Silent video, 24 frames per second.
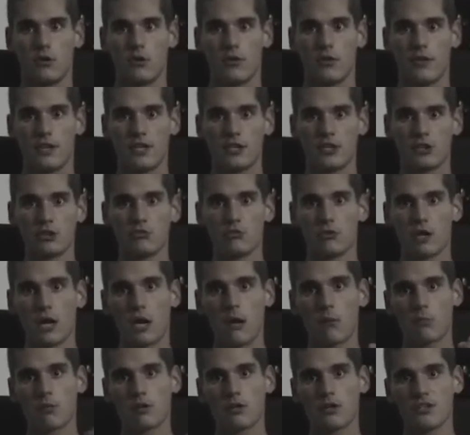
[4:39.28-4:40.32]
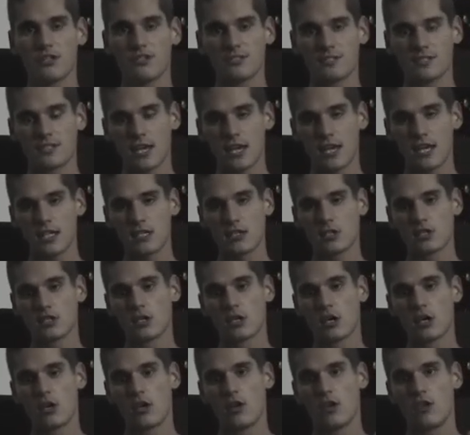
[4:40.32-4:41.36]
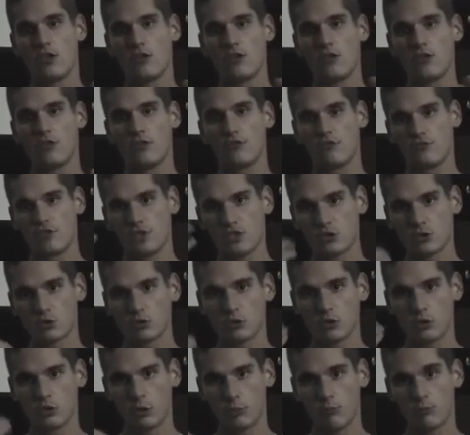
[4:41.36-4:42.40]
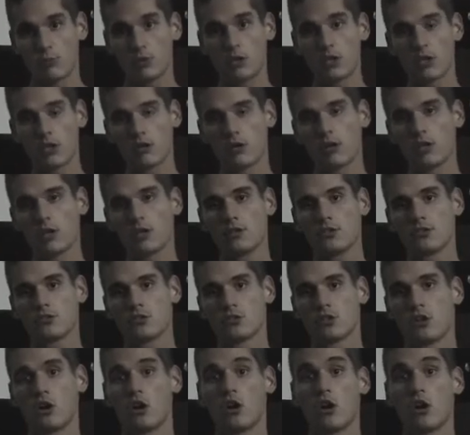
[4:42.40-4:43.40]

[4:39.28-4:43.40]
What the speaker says: do not present the visual appearance